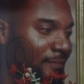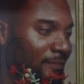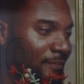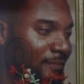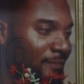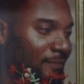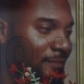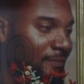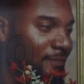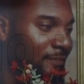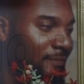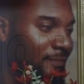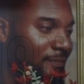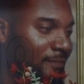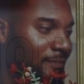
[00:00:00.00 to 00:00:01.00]

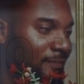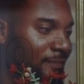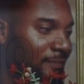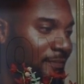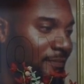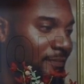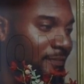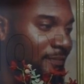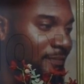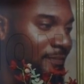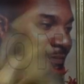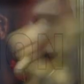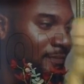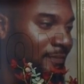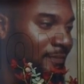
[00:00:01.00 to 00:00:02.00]

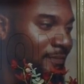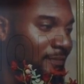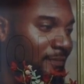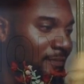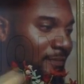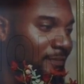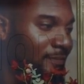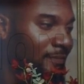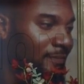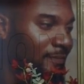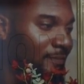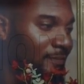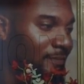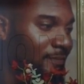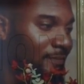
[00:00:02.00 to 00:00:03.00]

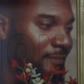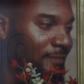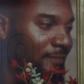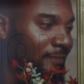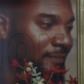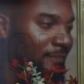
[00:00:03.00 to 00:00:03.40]
[no speech]